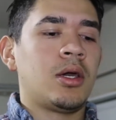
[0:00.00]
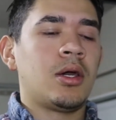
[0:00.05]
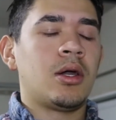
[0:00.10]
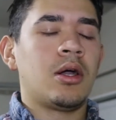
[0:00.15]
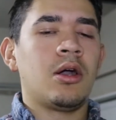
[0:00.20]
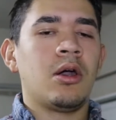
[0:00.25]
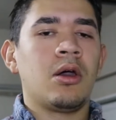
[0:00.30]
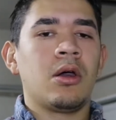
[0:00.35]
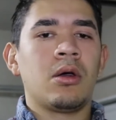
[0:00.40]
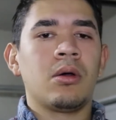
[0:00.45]

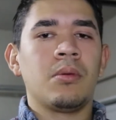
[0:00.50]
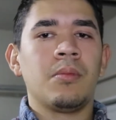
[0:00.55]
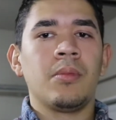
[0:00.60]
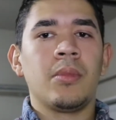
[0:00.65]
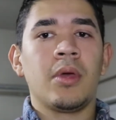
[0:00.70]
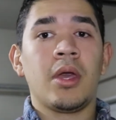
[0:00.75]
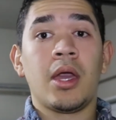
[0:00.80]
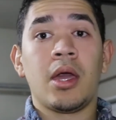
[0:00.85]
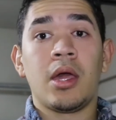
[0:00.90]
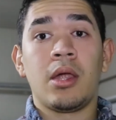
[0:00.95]

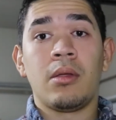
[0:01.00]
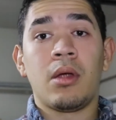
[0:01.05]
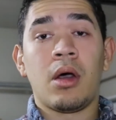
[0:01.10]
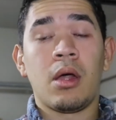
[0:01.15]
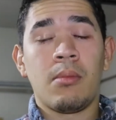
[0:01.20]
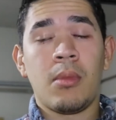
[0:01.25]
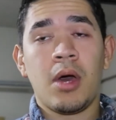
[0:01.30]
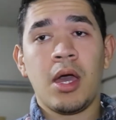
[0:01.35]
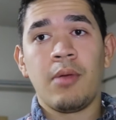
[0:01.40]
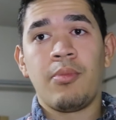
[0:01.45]
and
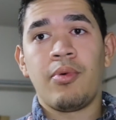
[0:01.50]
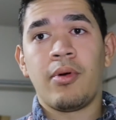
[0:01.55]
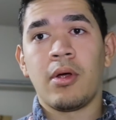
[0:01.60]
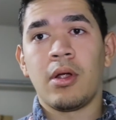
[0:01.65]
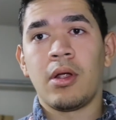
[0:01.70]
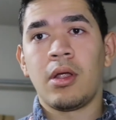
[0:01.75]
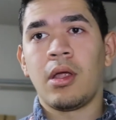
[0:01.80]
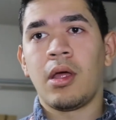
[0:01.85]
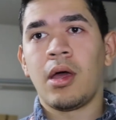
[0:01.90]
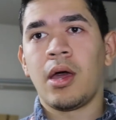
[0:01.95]
on my
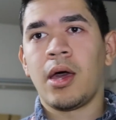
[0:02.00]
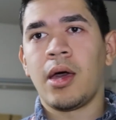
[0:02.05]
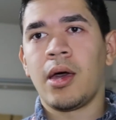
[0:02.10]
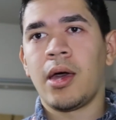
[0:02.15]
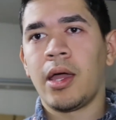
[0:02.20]
part,